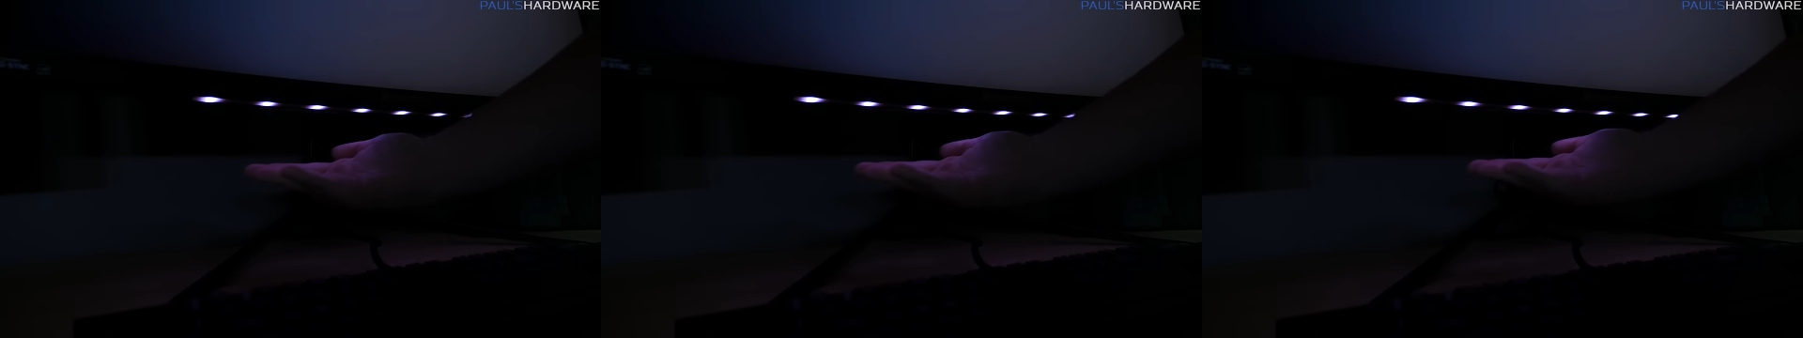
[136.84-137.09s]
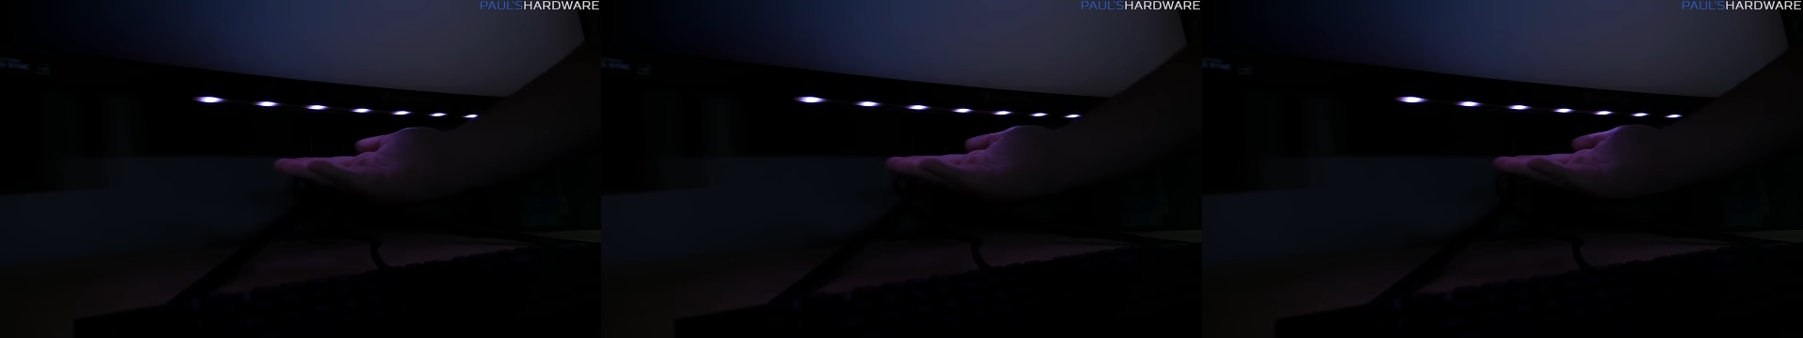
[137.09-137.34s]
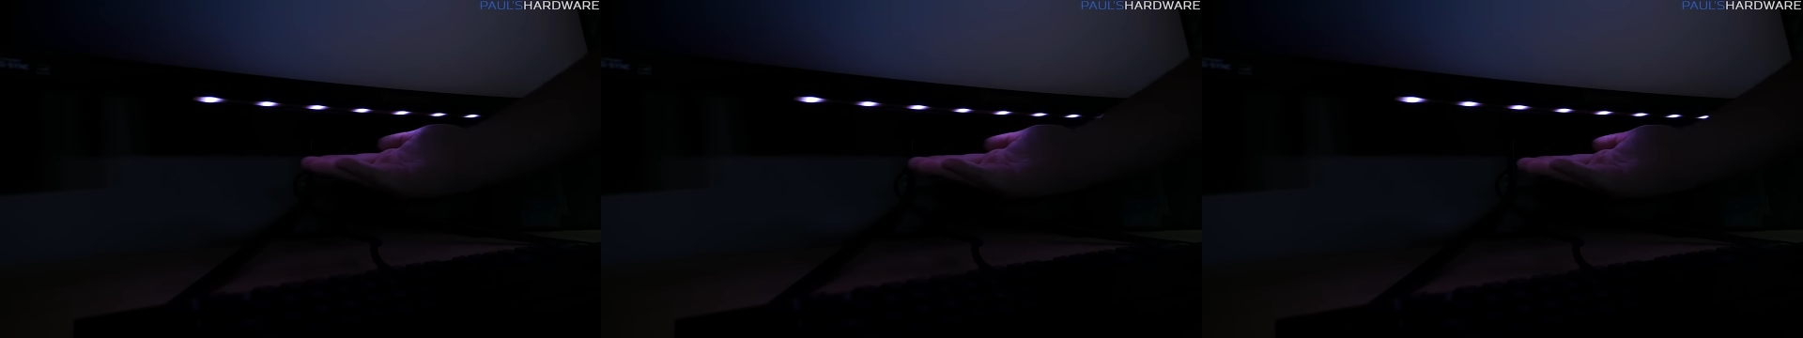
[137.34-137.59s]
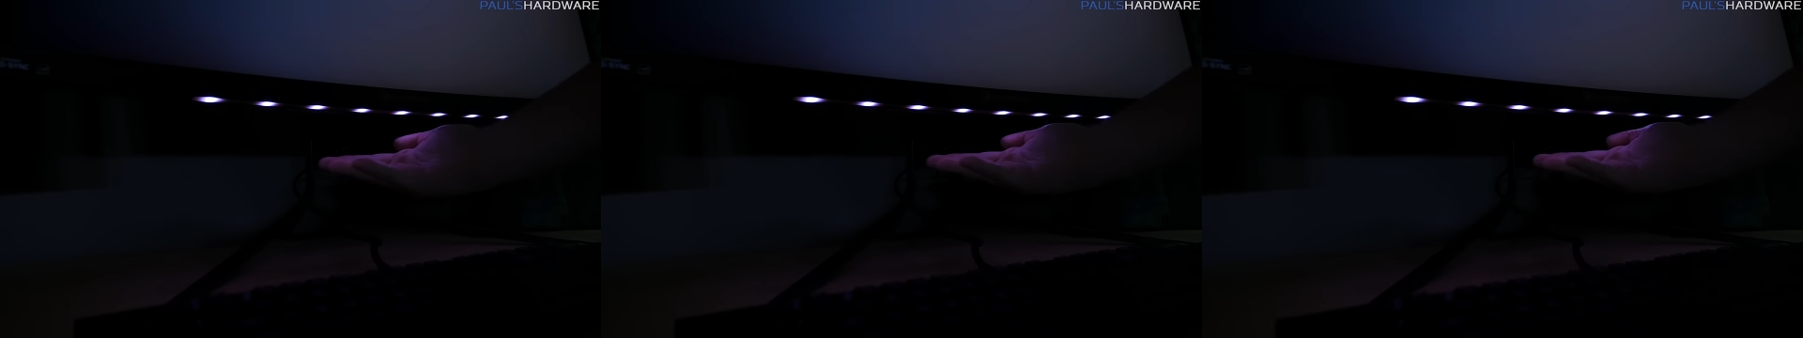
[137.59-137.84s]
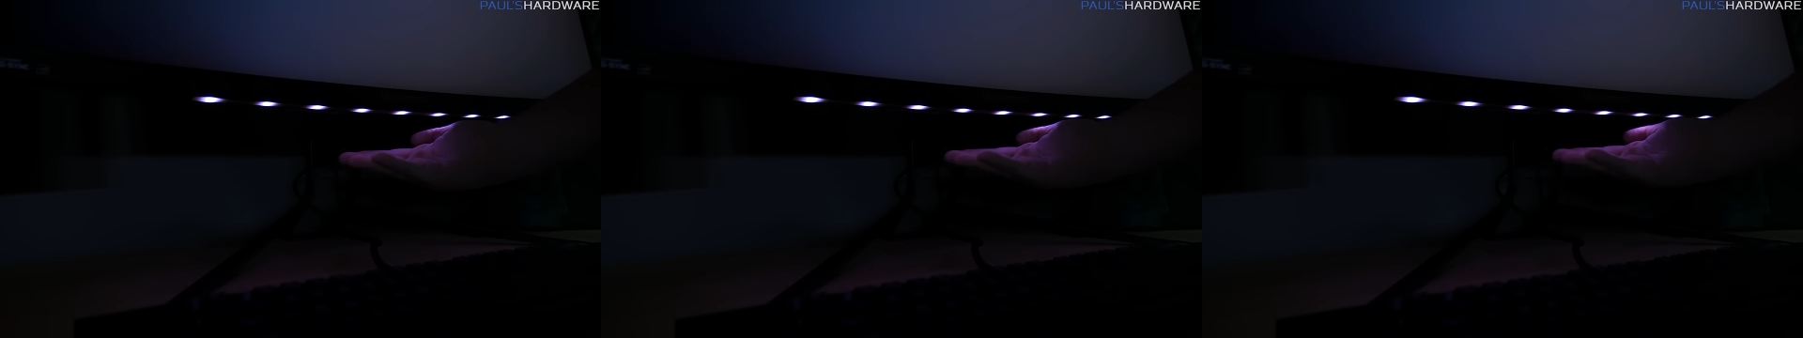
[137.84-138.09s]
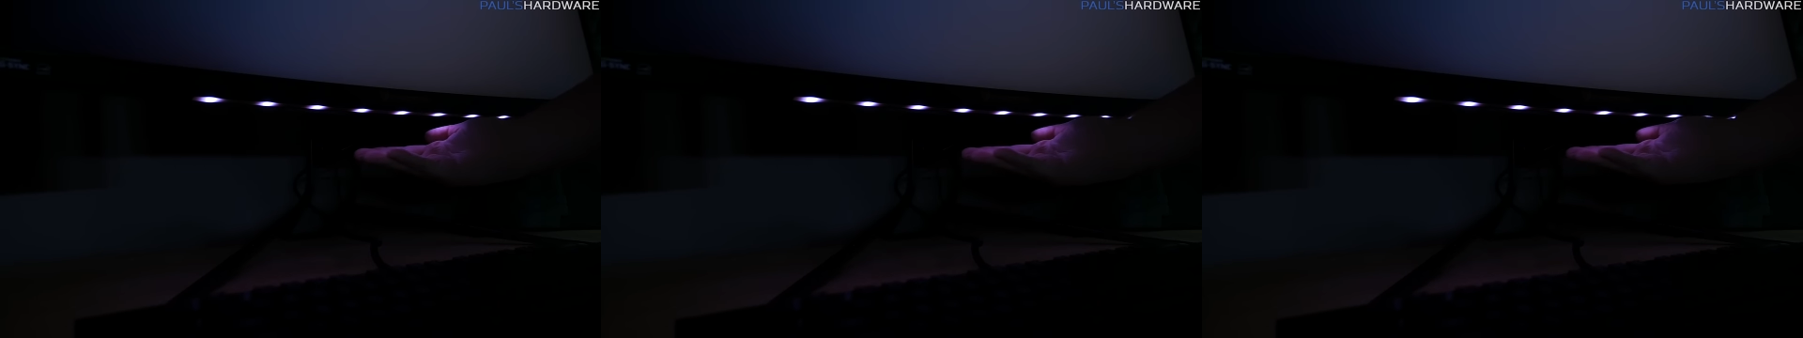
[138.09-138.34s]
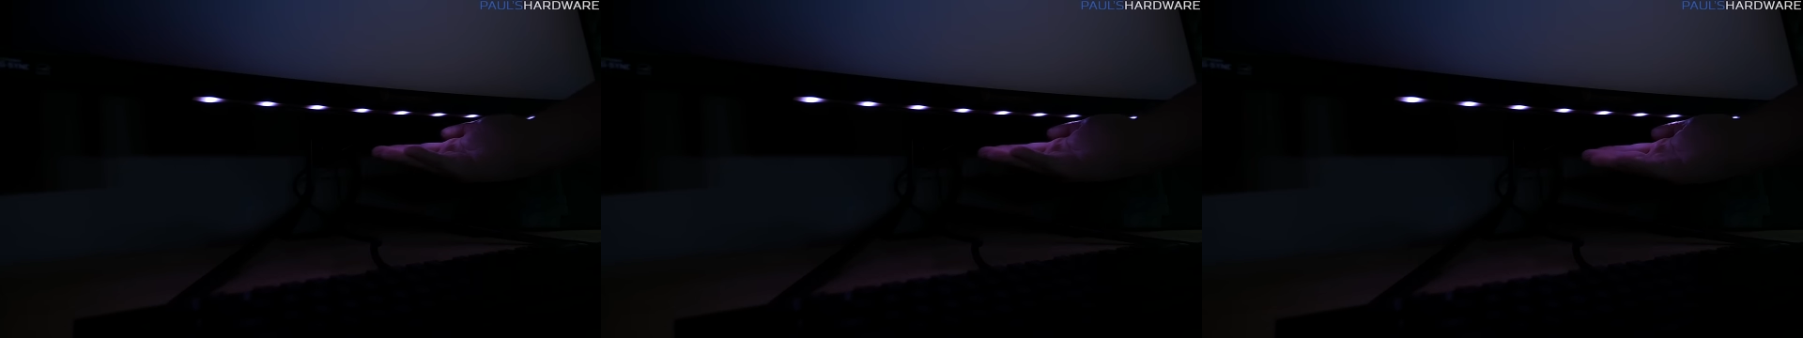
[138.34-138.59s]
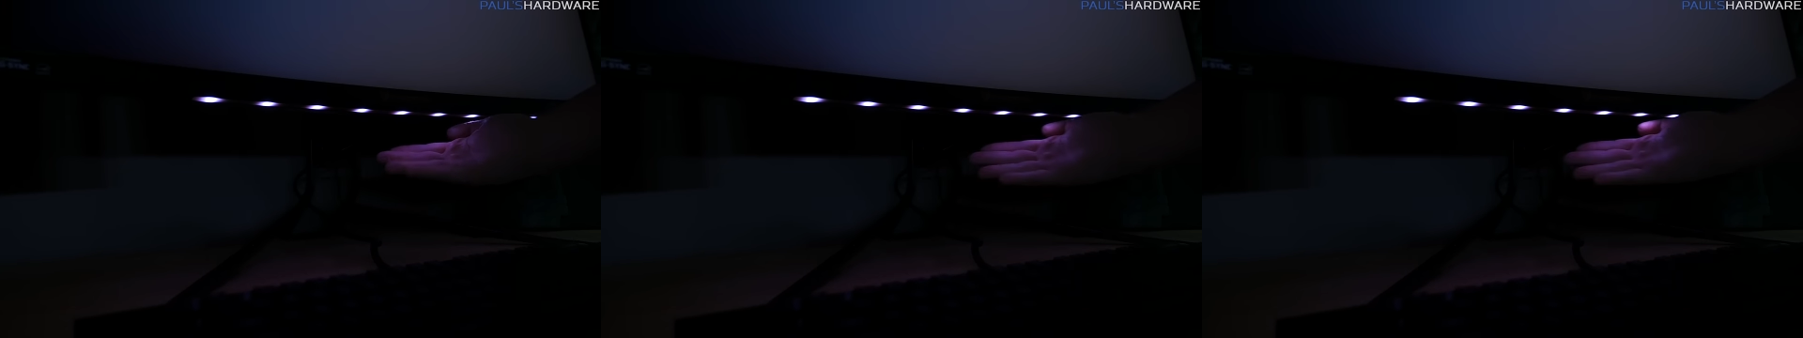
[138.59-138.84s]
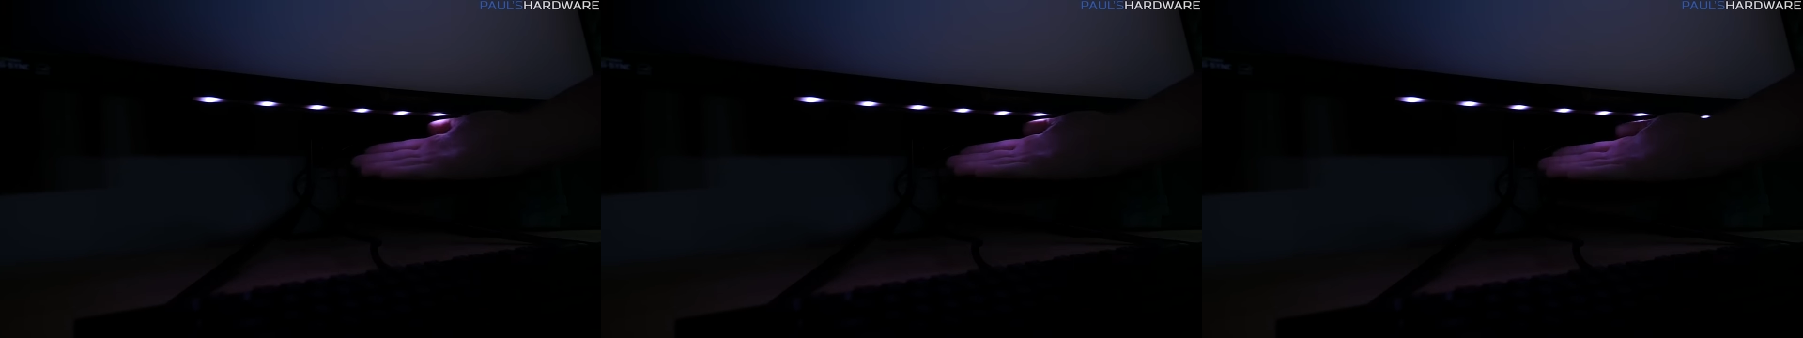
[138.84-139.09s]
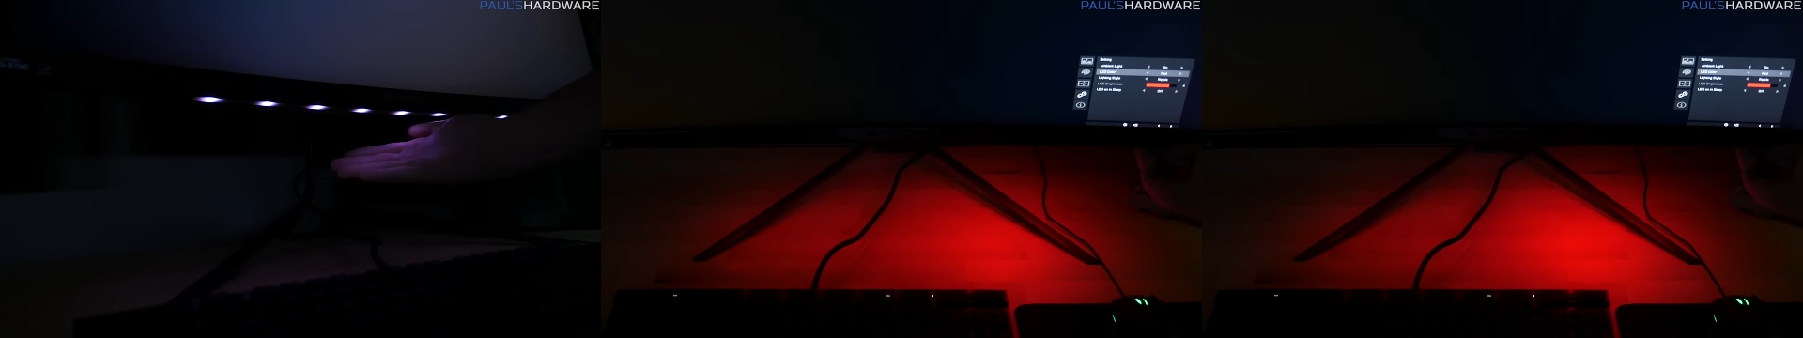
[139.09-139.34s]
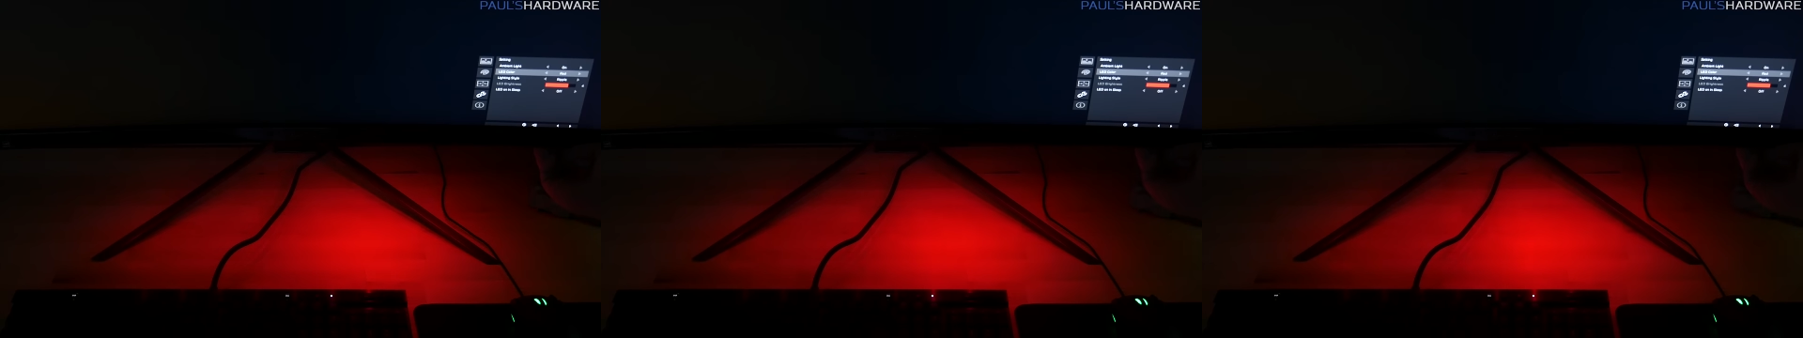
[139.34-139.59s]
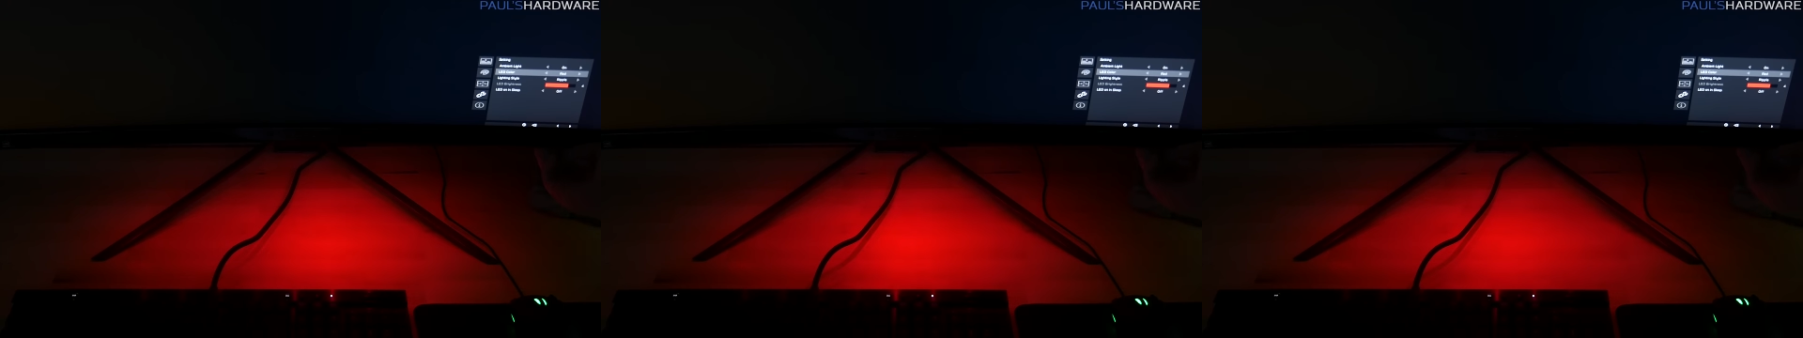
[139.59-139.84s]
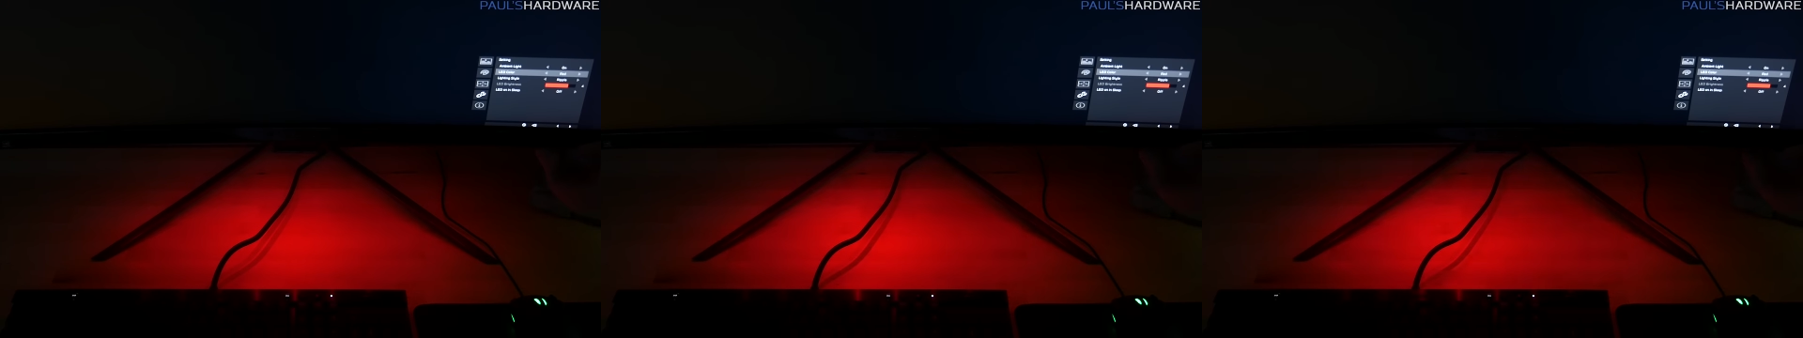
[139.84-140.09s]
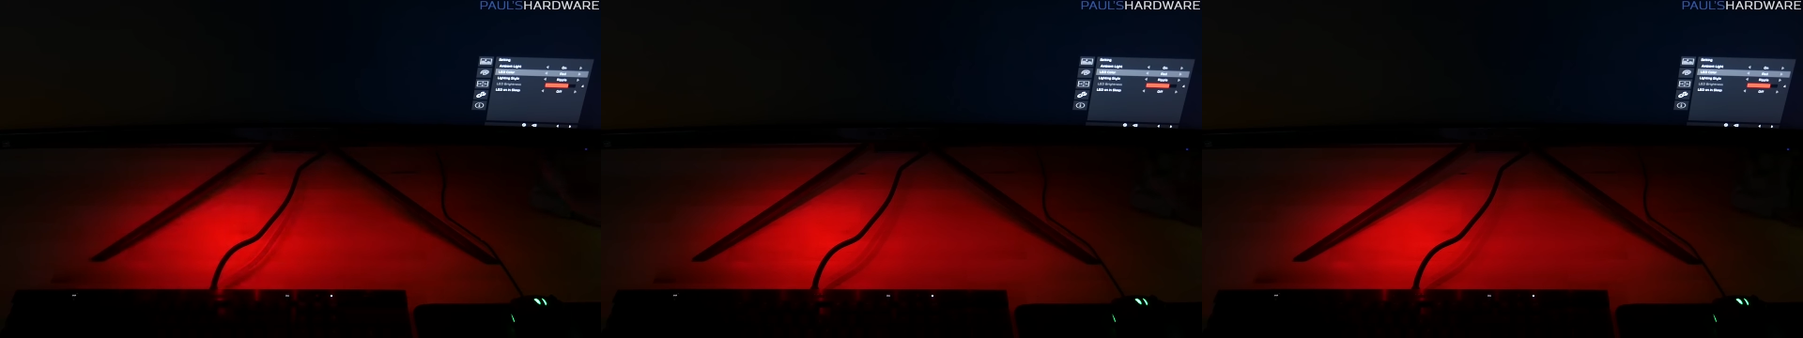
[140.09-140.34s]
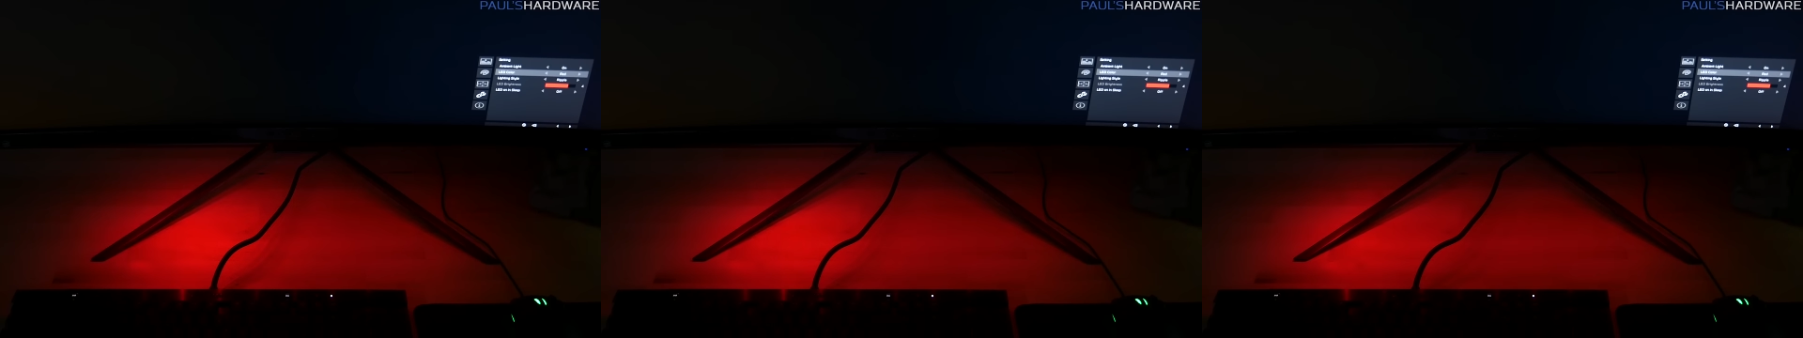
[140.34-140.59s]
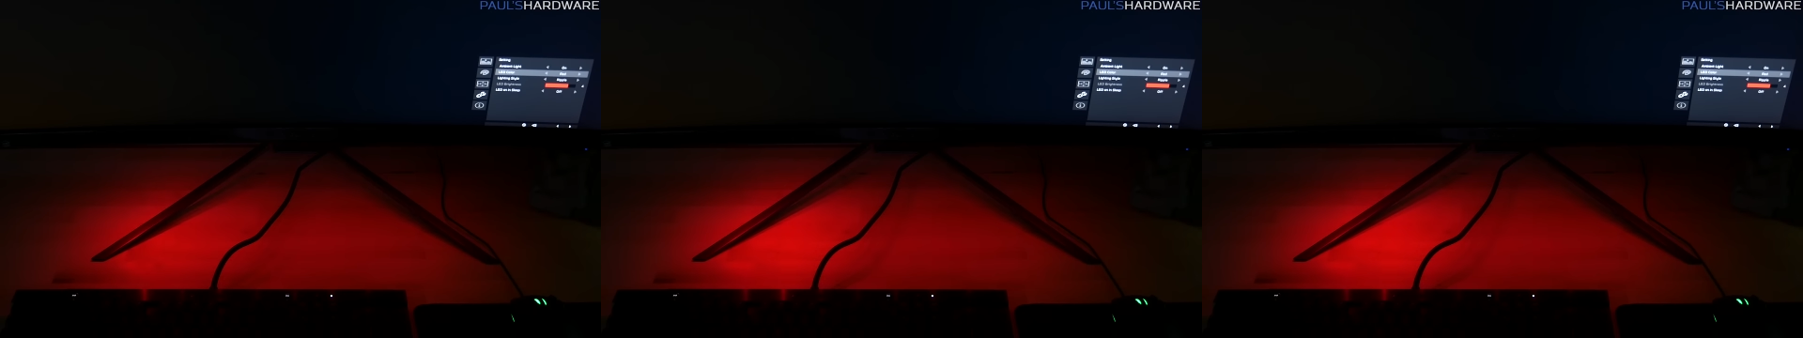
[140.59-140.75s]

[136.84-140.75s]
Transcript: [unreadable: no face in view]